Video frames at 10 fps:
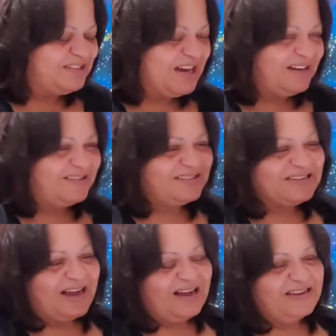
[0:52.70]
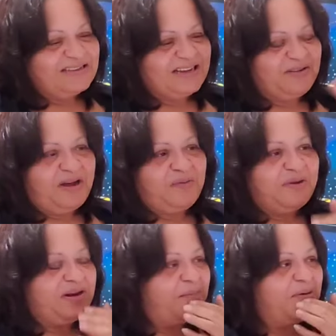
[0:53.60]
check your signs
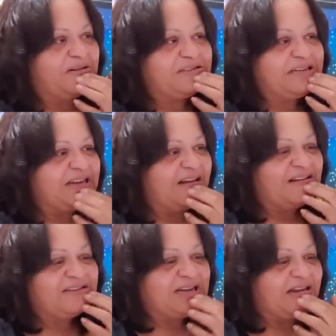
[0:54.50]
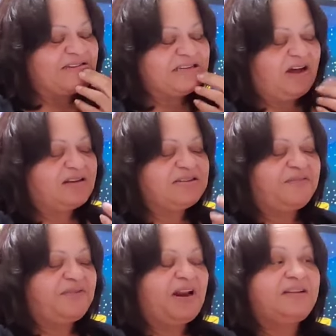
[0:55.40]
when they're posted, the other signs.
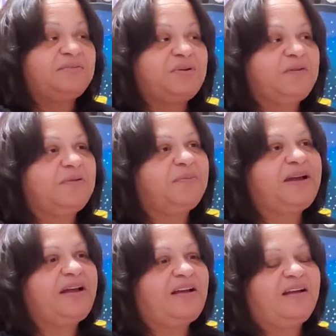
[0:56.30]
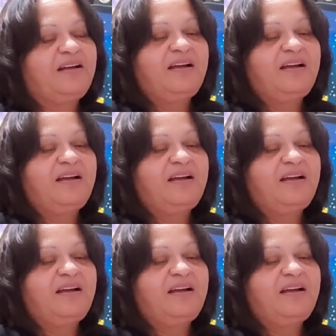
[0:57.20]
Also, if you like to book with me,